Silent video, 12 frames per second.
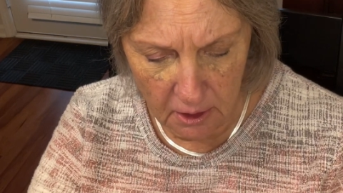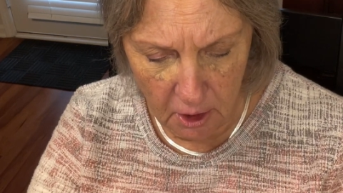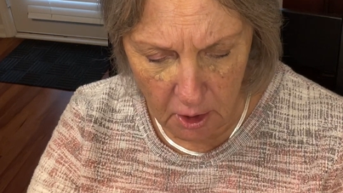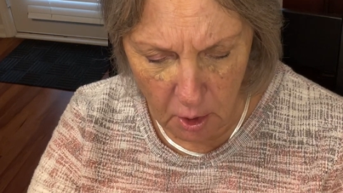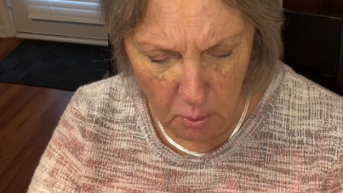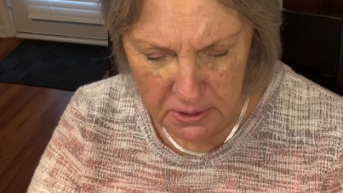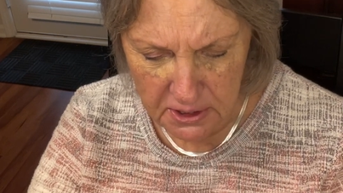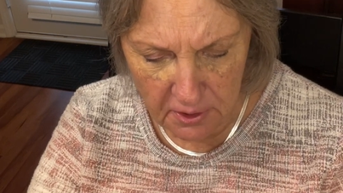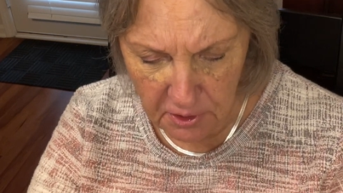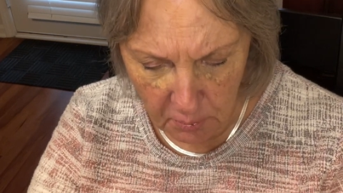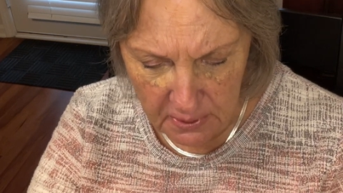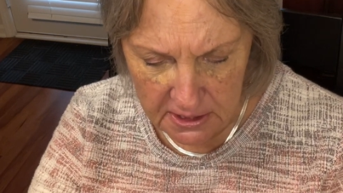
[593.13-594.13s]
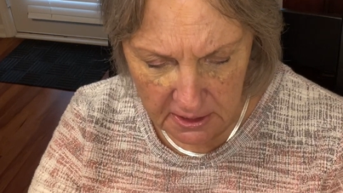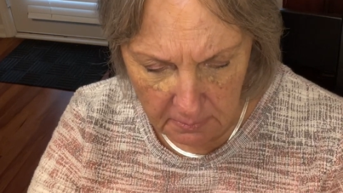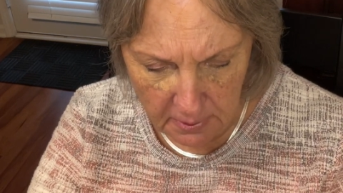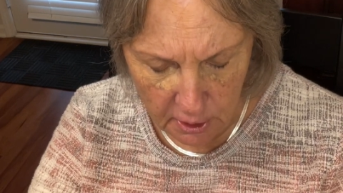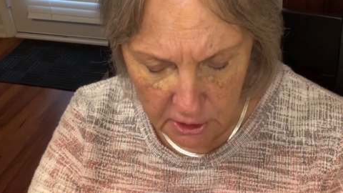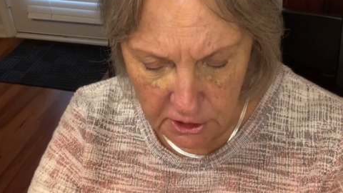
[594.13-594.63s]
who was at the recent
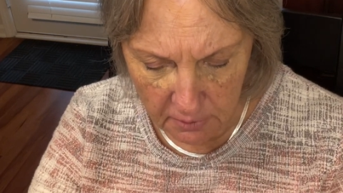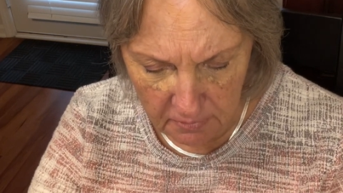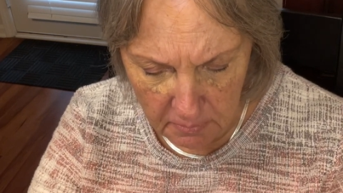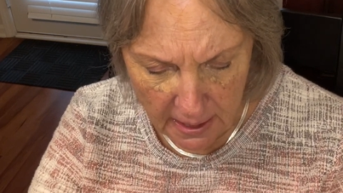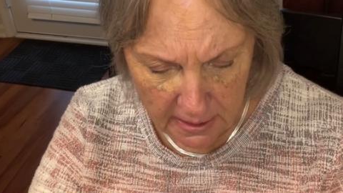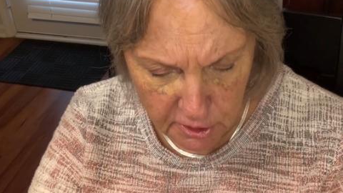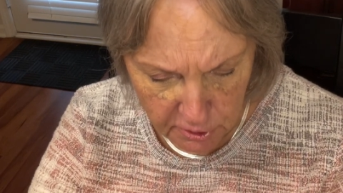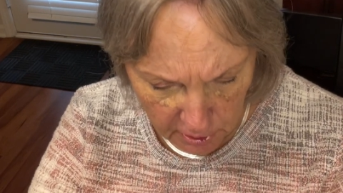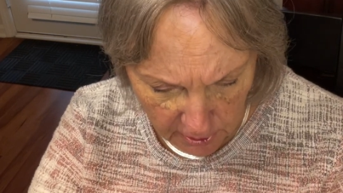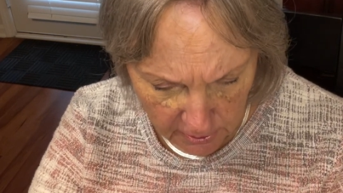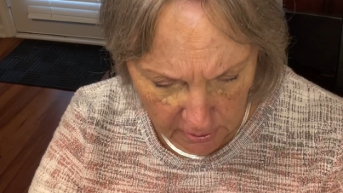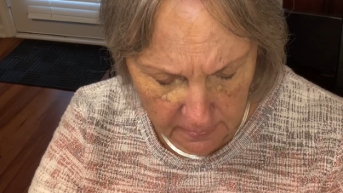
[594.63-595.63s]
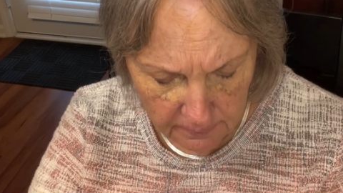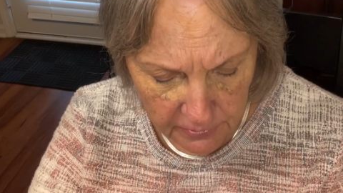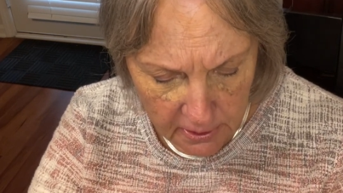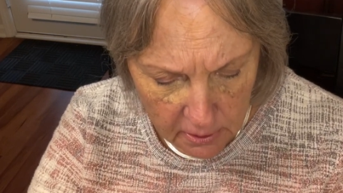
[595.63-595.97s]
marriage of my daughter,